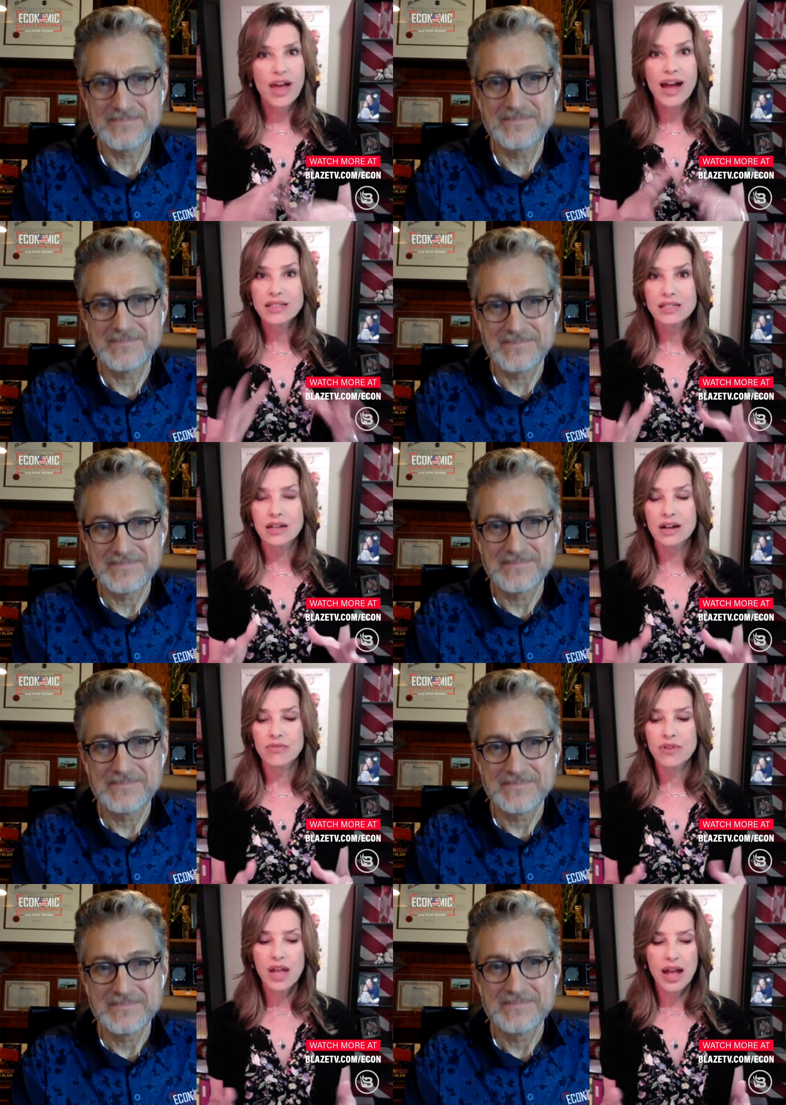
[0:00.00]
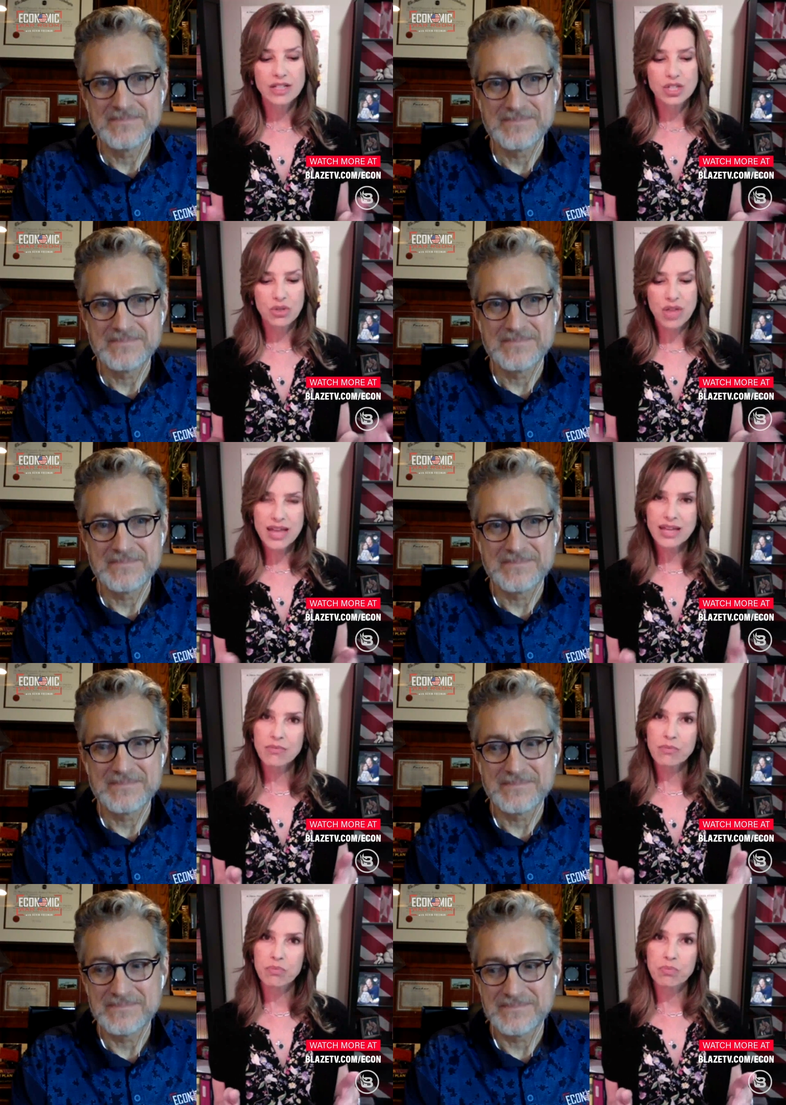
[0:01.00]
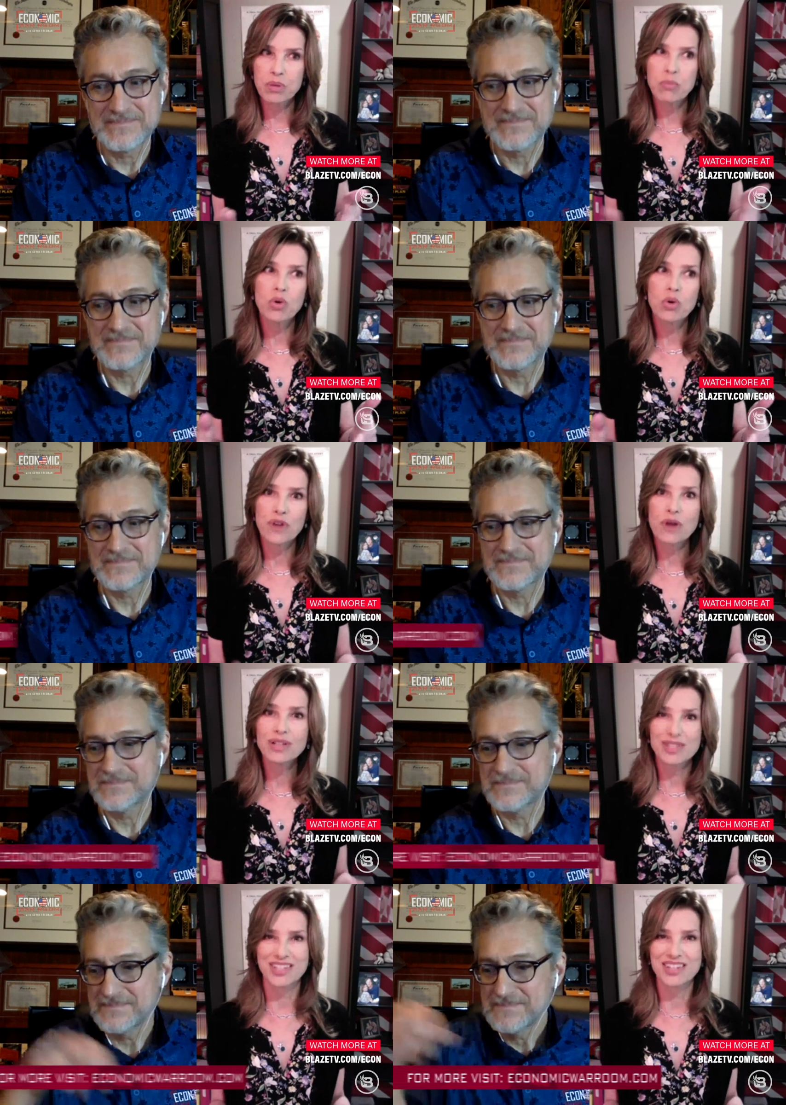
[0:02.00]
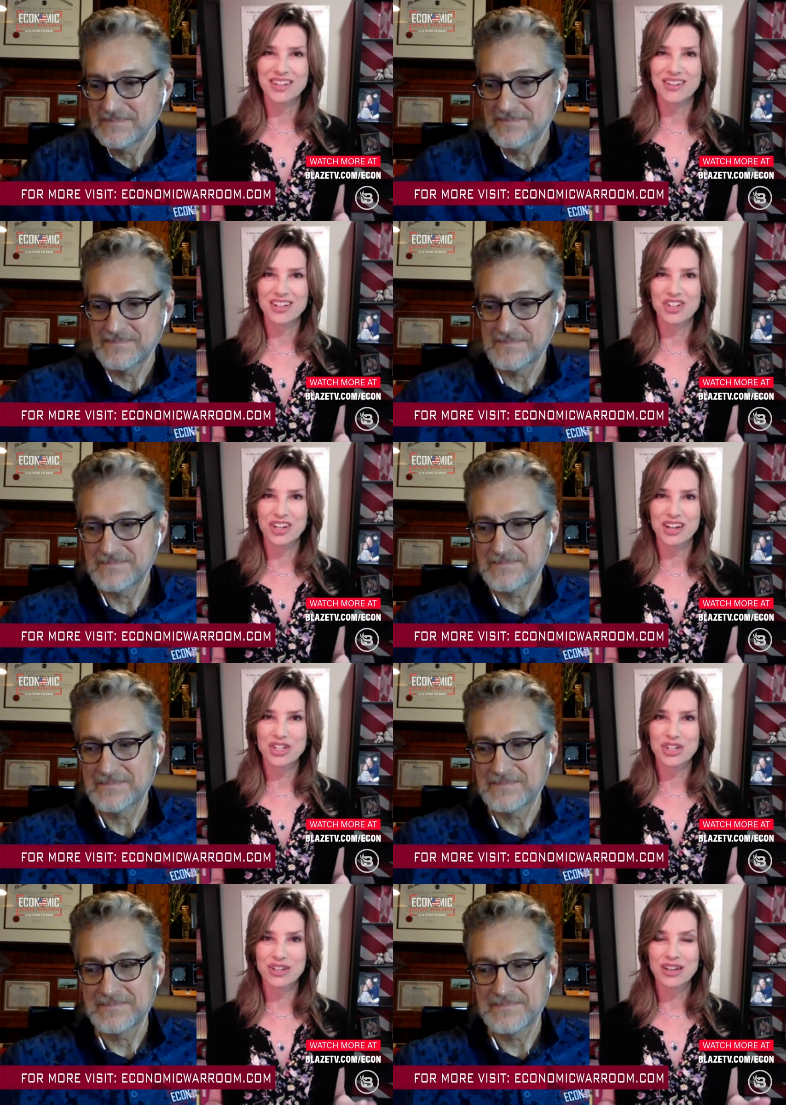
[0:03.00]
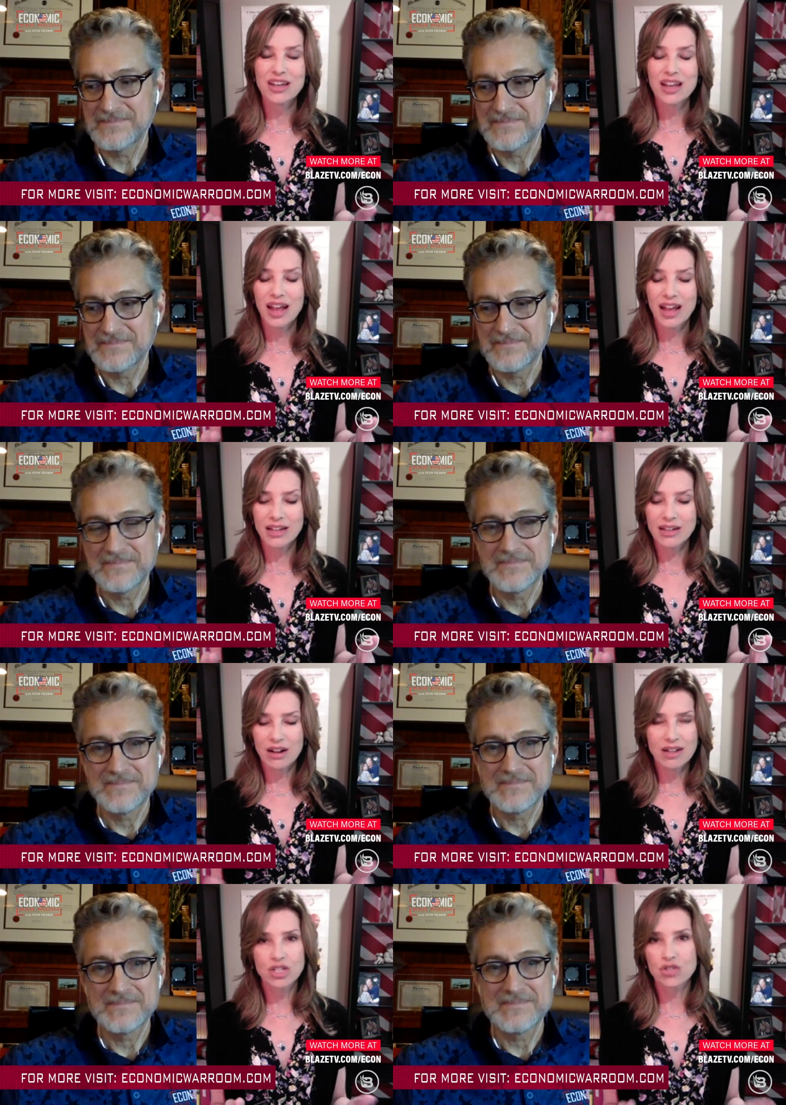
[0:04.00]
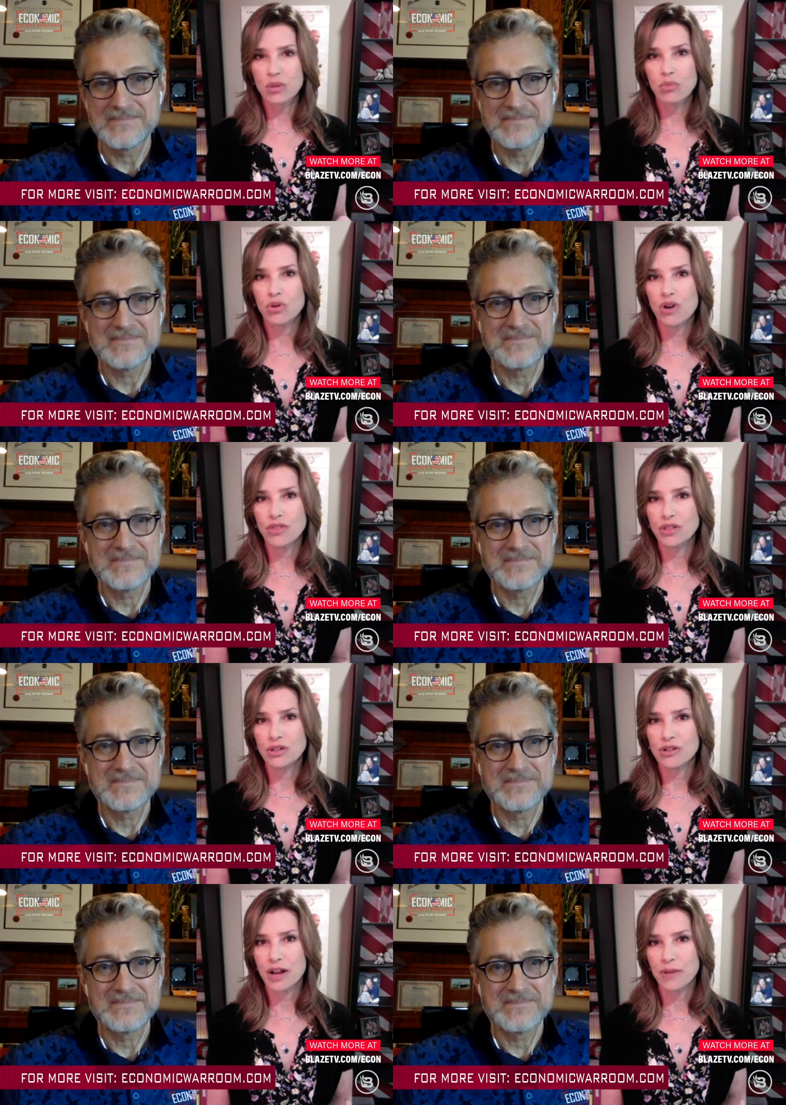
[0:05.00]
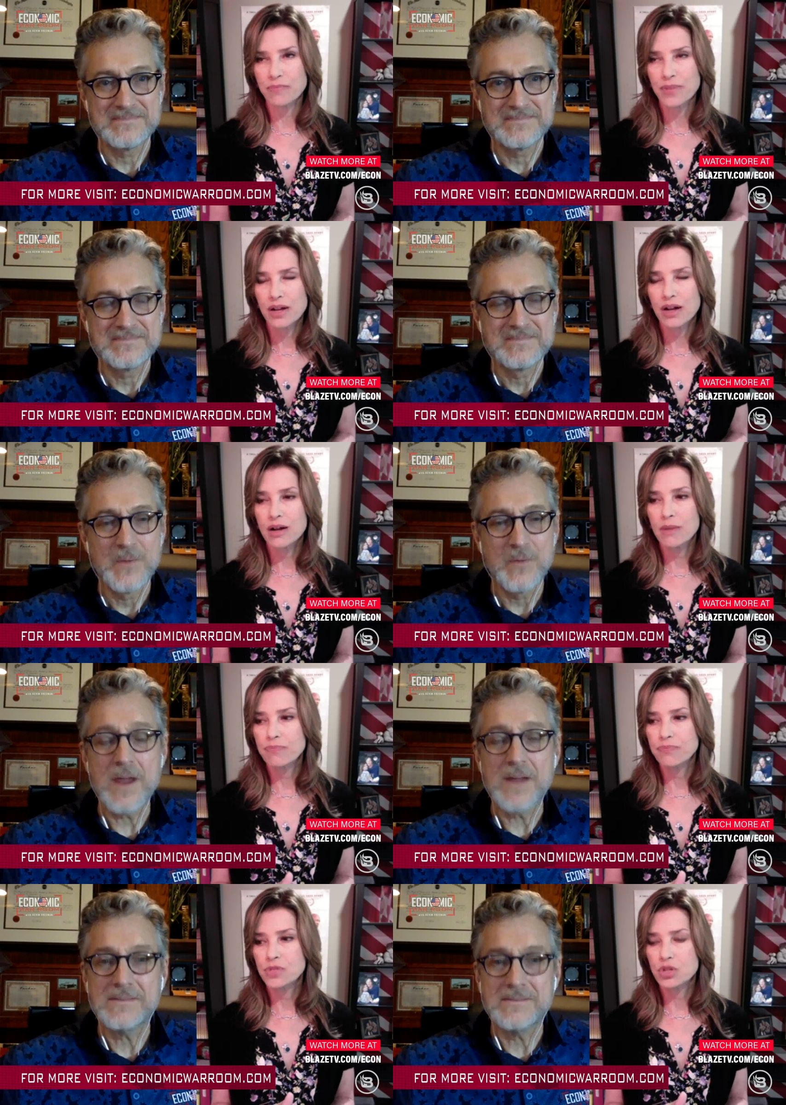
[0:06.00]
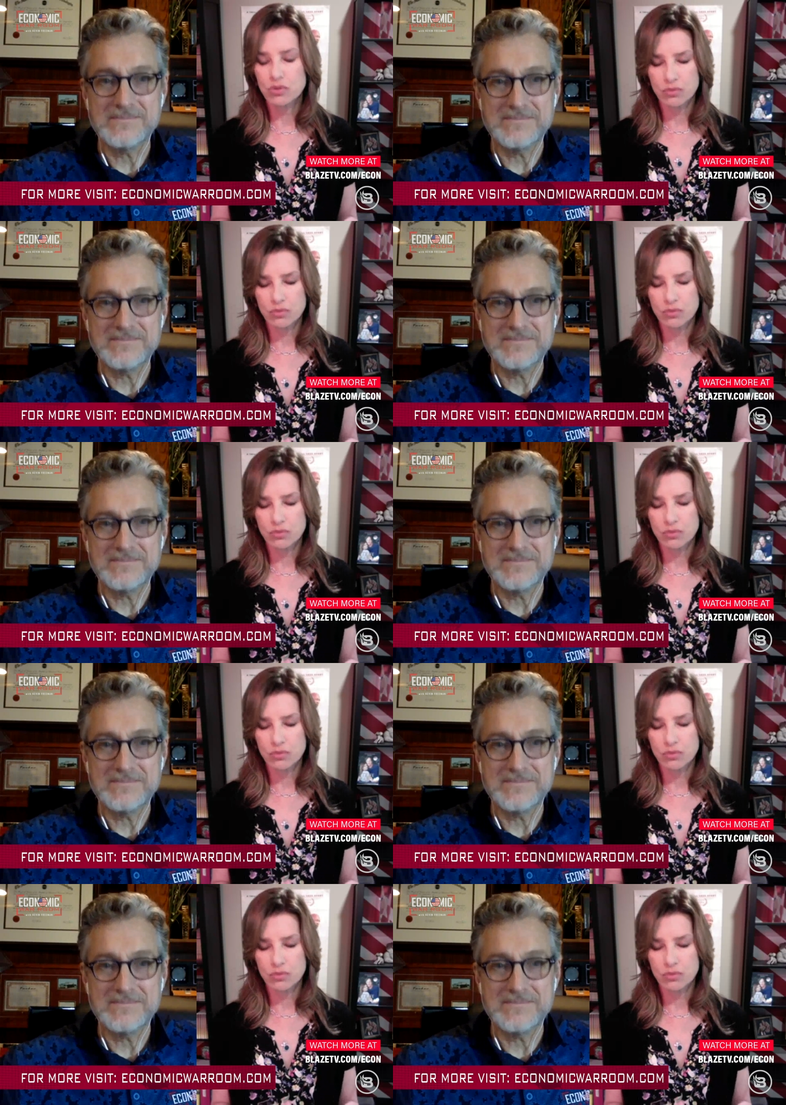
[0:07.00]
Speaker 1: that stuff. And so they can be more focused in their education and concentrate more on the learning. Um, right.